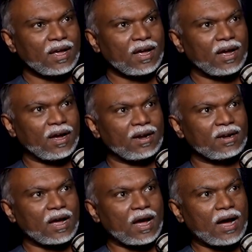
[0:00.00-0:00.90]
and
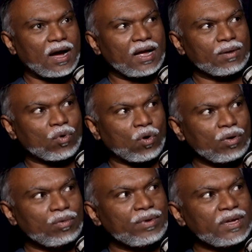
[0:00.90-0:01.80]
I am
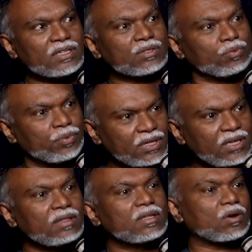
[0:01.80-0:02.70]
always
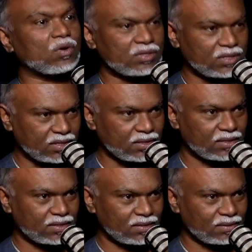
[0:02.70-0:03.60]
within the consciousness.